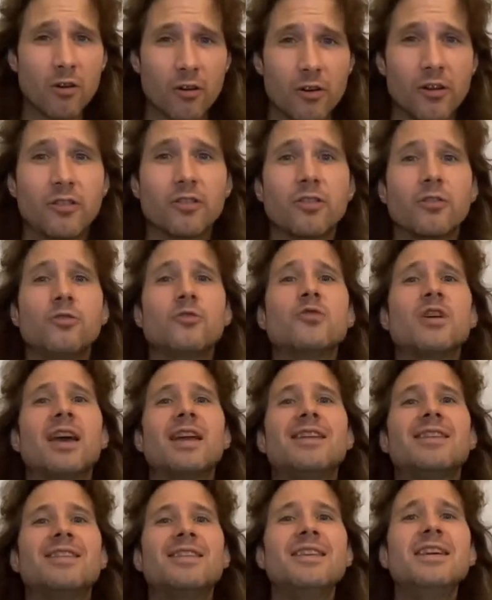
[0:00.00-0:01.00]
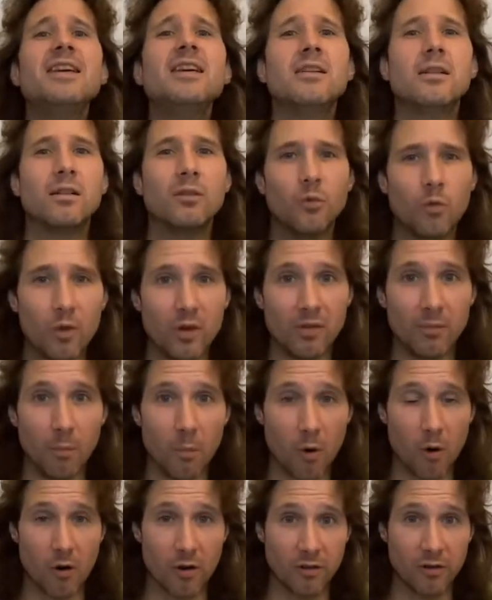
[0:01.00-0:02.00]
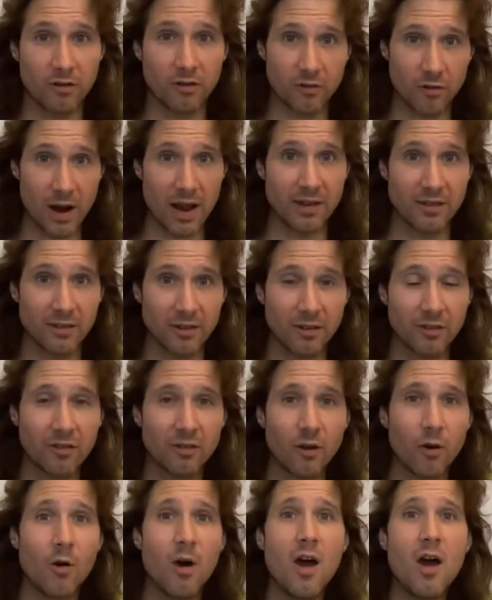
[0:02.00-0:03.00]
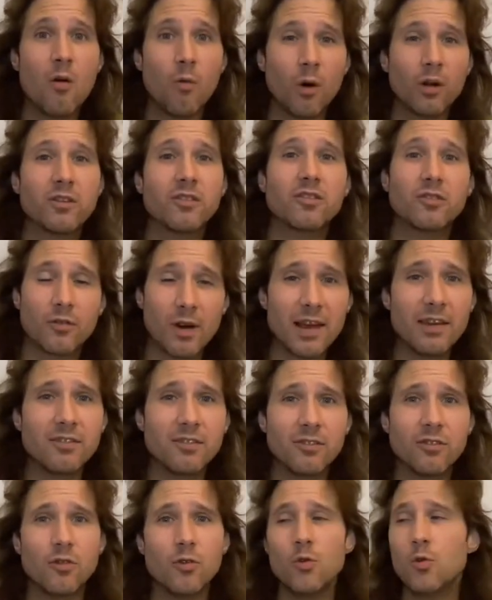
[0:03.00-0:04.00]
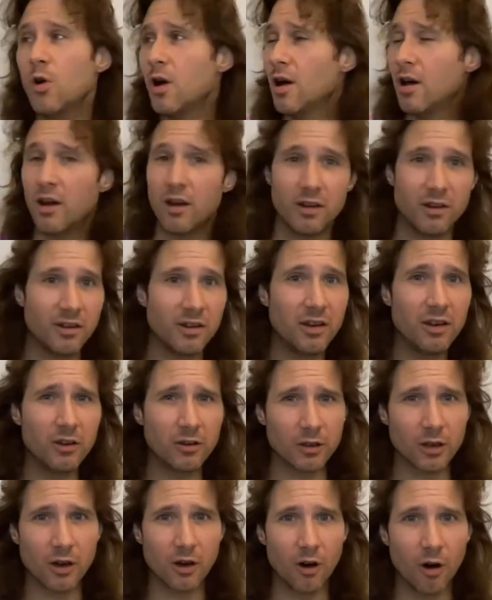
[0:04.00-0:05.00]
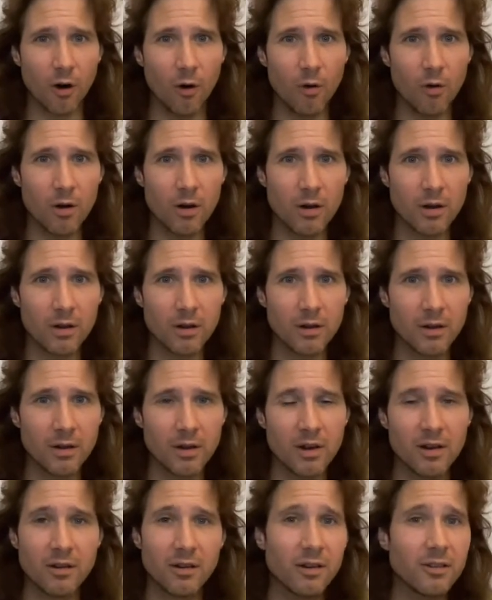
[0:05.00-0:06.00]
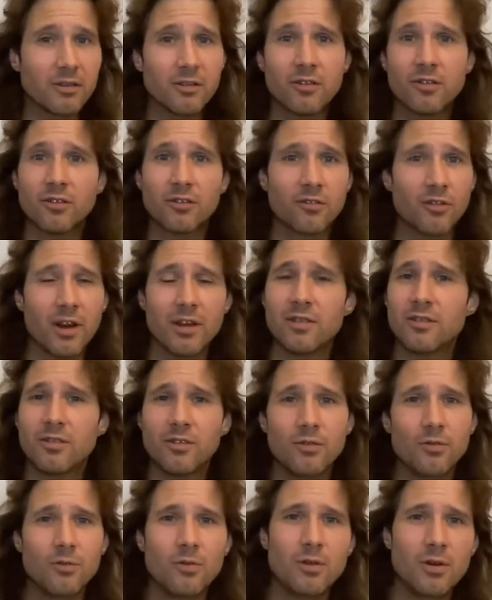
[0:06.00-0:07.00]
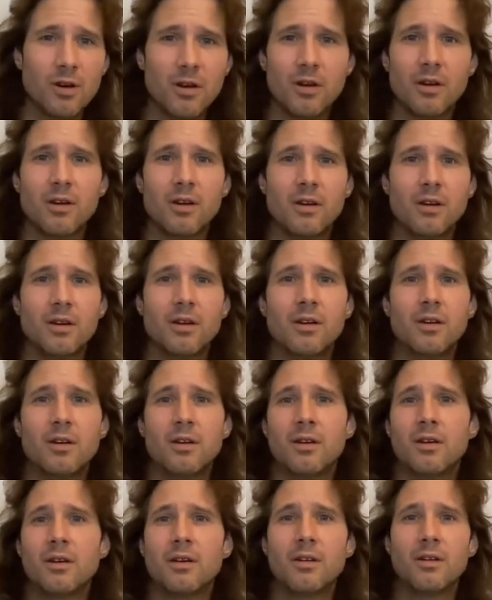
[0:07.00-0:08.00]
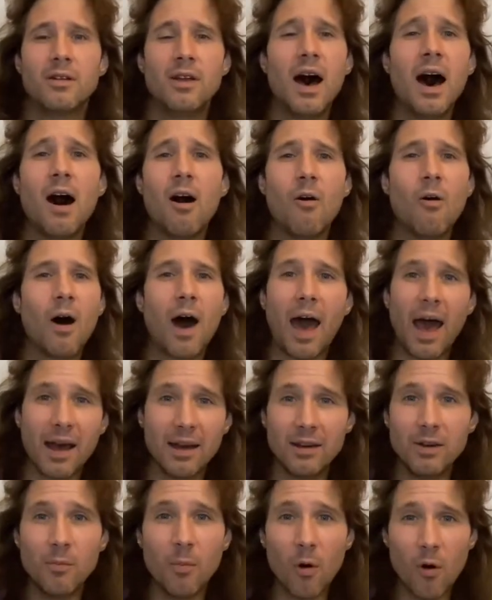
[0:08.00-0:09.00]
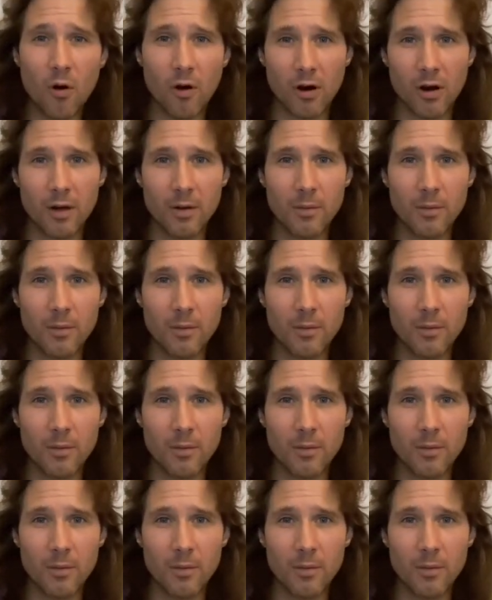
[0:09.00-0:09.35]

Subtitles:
so you can deal with more stress. So what stressed you a year ago doesn't stress you now anymore.